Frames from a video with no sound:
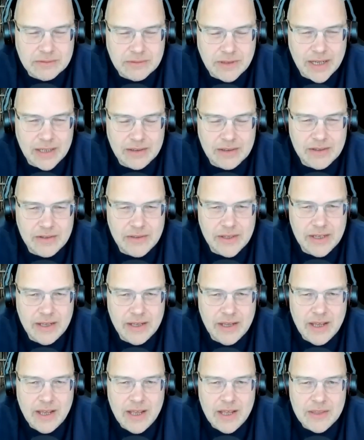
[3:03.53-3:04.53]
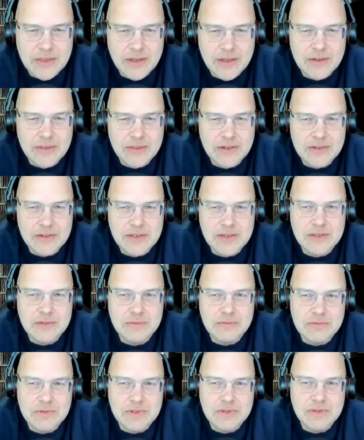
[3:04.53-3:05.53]
Right. The, the there, there's
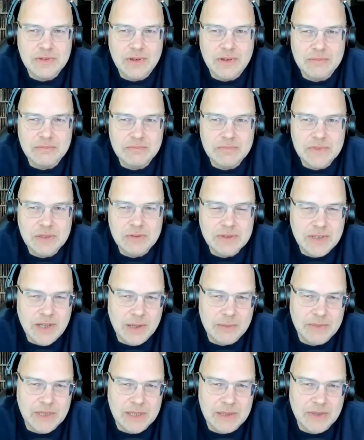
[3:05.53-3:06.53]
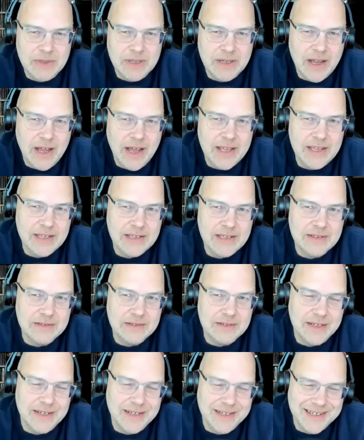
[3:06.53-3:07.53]
this, uh, you tell me, but I,
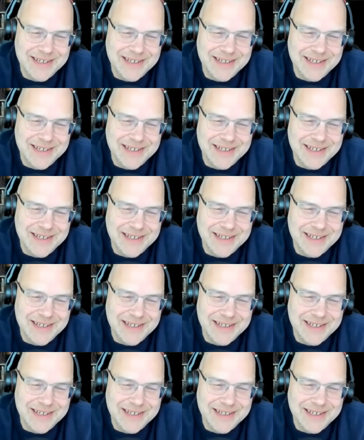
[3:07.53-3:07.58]
it,